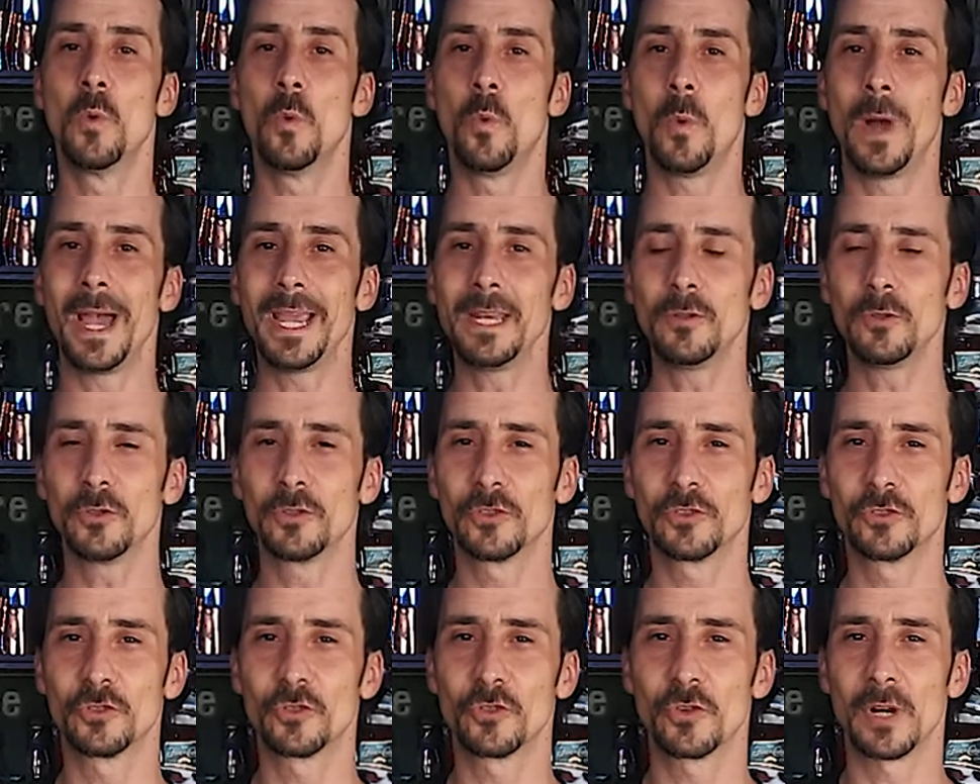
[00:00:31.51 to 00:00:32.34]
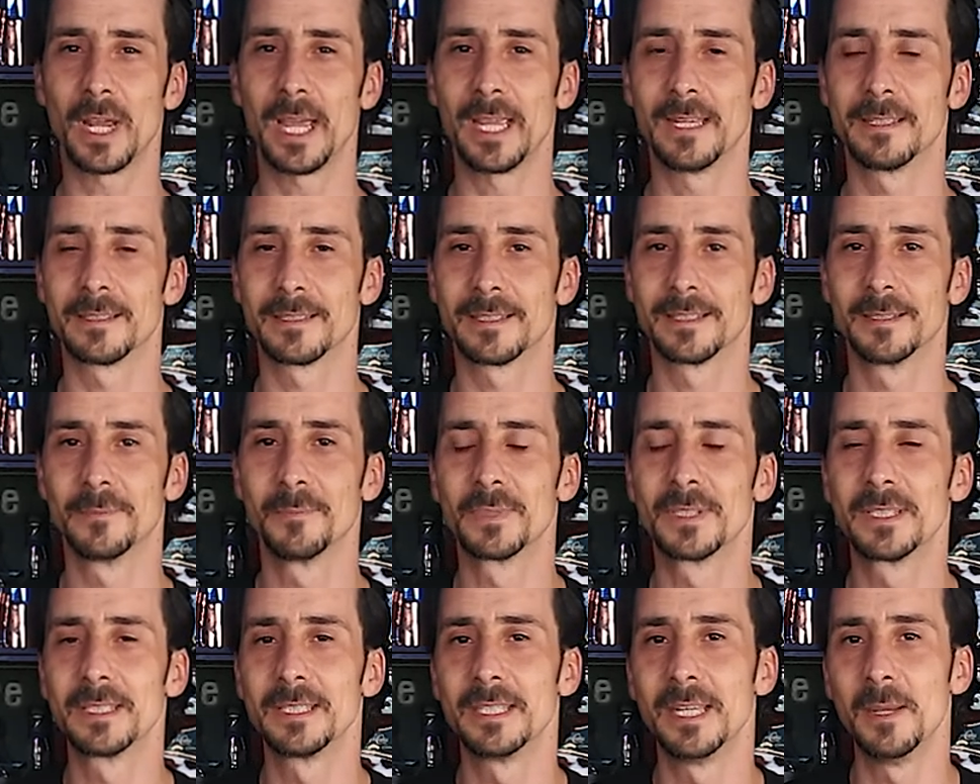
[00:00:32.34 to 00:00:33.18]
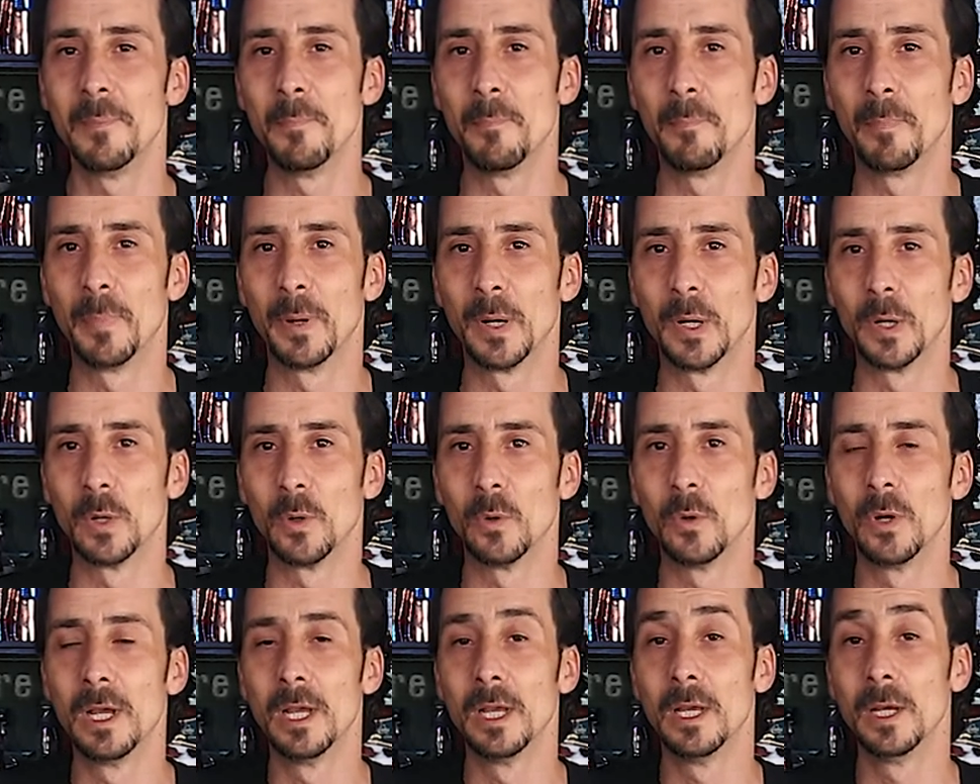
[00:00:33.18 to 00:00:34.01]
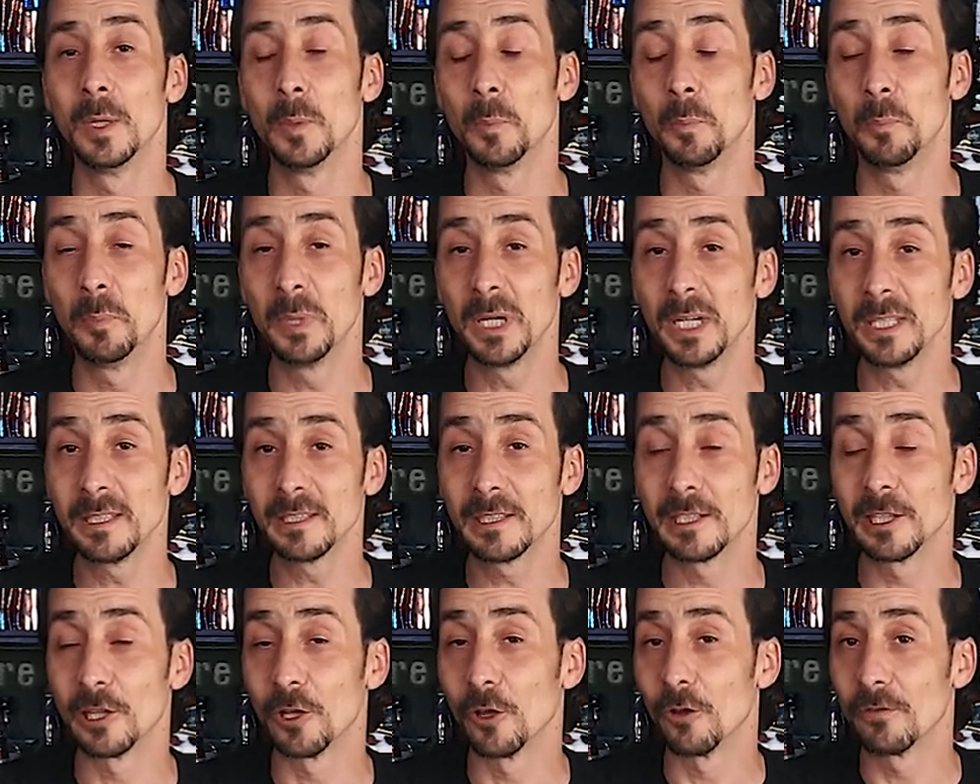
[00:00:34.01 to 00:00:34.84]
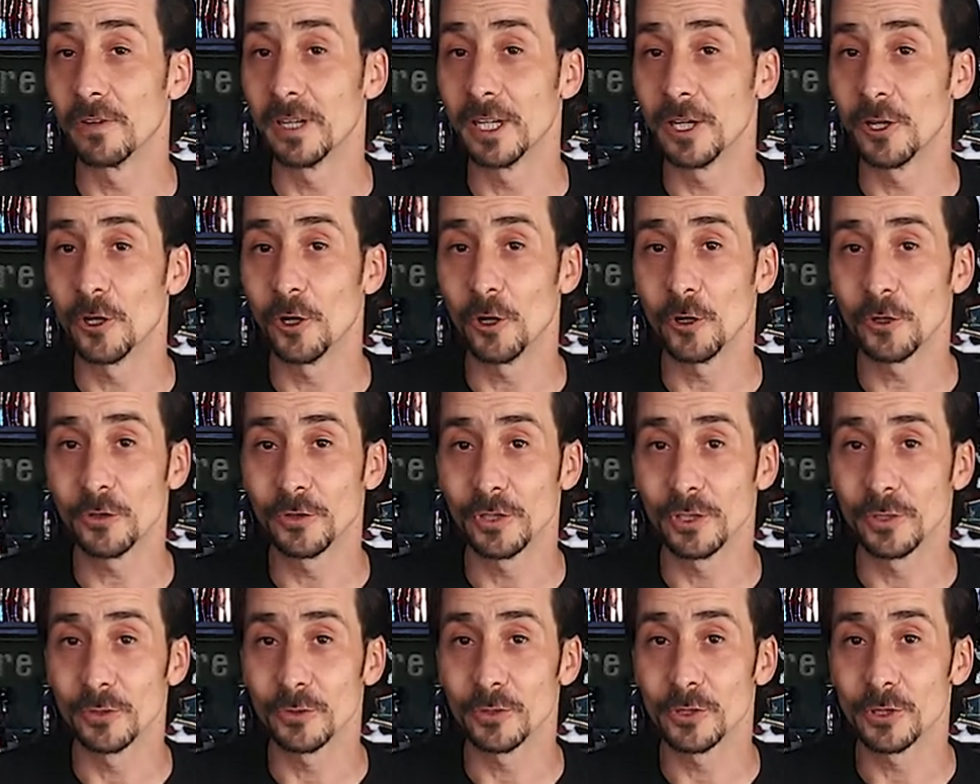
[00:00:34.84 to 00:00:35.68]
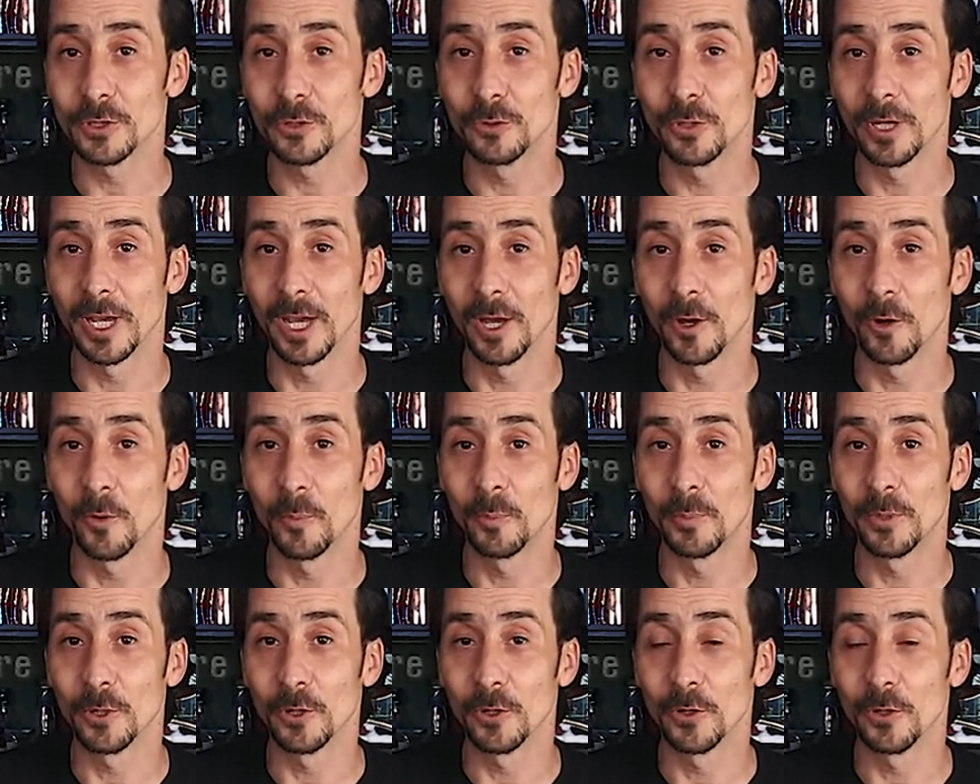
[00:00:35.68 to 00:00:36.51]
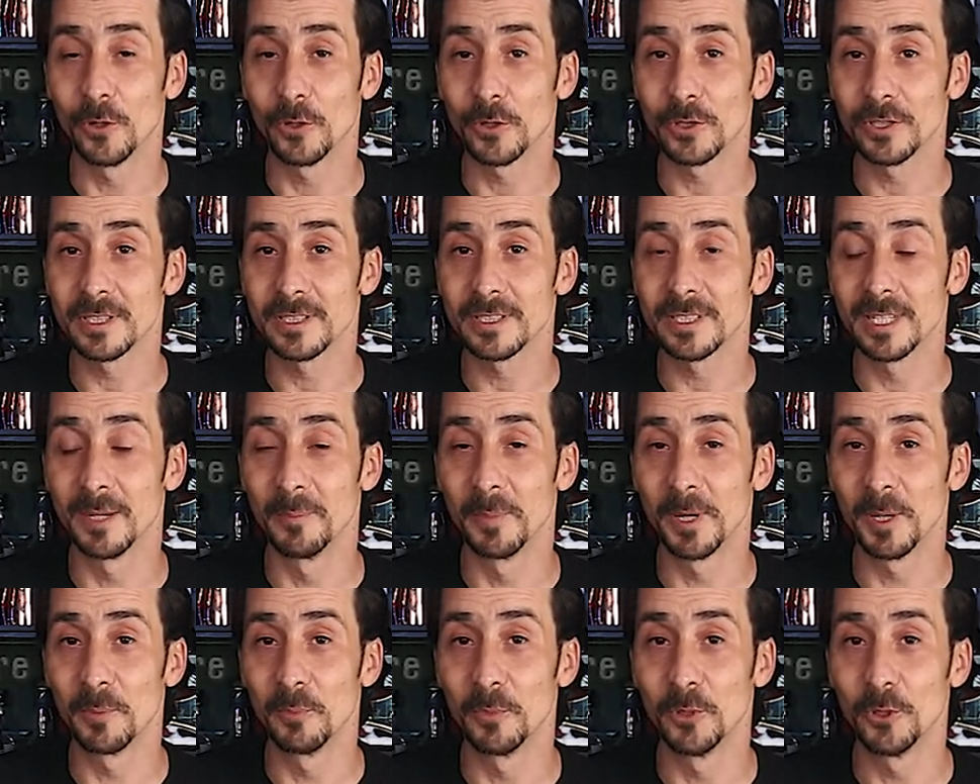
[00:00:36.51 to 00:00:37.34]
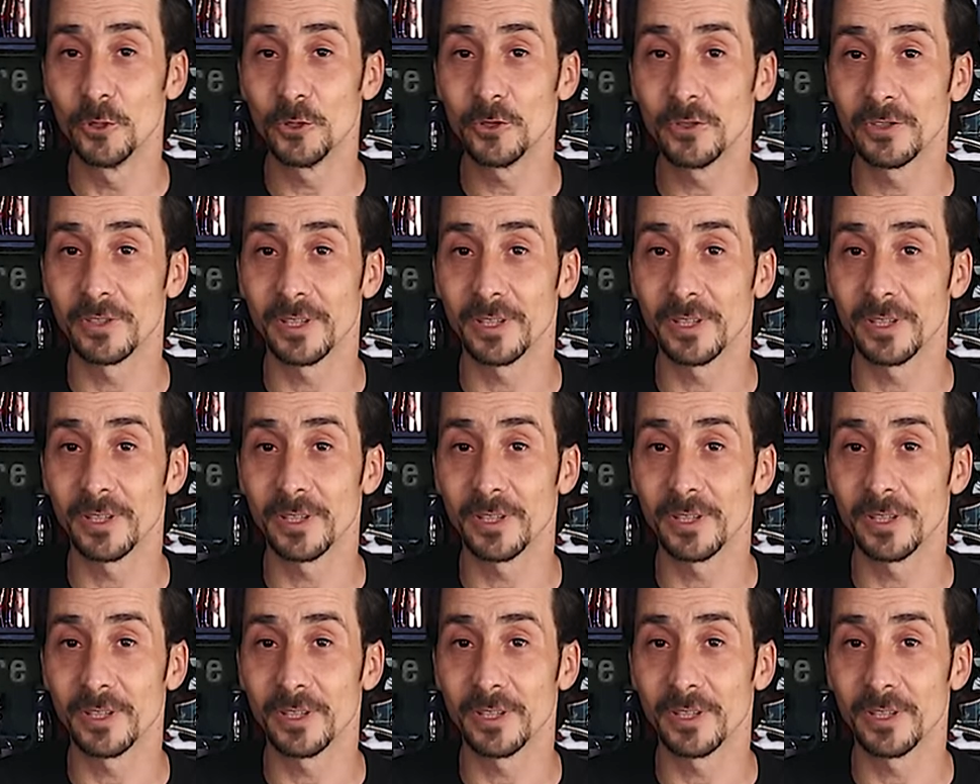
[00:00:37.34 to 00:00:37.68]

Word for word: why not try some simple but lovely cocktails to help your summer mood